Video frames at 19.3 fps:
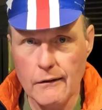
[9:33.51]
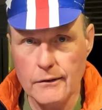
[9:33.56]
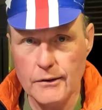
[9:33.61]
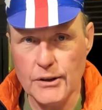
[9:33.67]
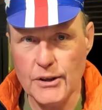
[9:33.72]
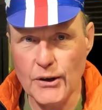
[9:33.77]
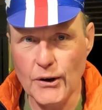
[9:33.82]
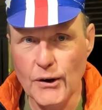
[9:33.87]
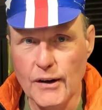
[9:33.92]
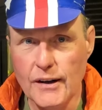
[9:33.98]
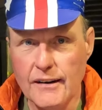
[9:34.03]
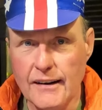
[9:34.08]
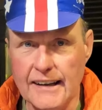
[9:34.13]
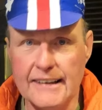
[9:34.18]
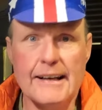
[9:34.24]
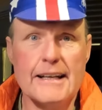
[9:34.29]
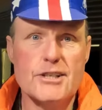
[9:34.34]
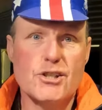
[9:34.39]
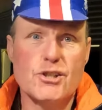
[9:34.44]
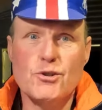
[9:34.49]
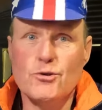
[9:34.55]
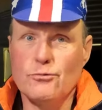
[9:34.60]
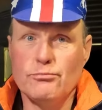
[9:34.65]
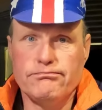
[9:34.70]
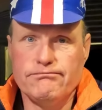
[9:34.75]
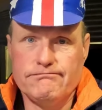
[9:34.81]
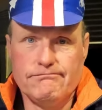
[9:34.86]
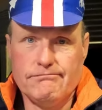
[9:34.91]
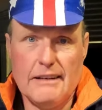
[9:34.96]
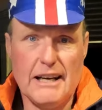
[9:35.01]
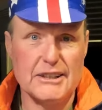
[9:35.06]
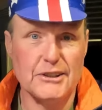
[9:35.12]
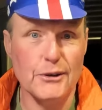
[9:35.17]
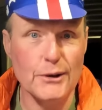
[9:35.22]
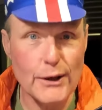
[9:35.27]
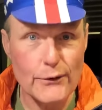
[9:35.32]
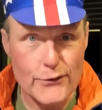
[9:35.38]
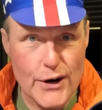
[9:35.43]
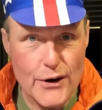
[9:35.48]
You know, unless you
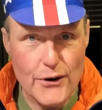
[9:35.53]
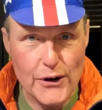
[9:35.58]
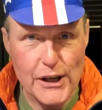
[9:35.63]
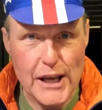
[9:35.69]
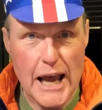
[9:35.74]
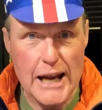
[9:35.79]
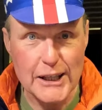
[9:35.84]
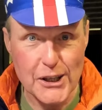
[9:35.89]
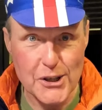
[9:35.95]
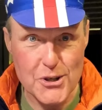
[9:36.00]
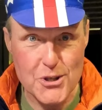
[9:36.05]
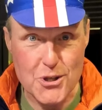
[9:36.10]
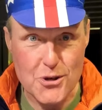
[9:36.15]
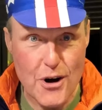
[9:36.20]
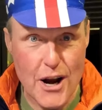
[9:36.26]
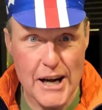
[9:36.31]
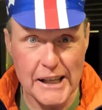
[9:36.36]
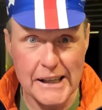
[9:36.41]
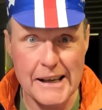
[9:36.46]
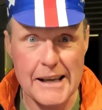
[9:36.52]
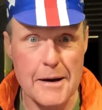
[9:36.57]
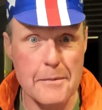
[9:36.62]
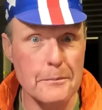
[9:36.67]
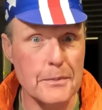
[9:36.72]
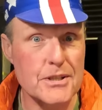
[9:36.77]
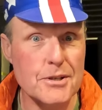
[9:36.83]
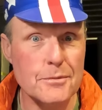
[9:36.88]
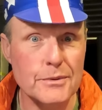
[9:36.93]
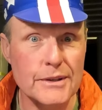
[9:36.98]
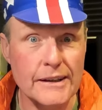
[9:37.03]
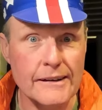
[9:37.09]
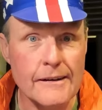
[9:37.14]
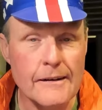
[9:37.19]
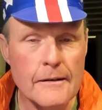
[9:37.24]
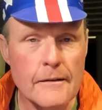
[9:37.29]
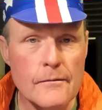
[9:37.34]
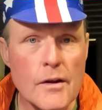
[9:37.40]
live near a Kenyan training camp or something.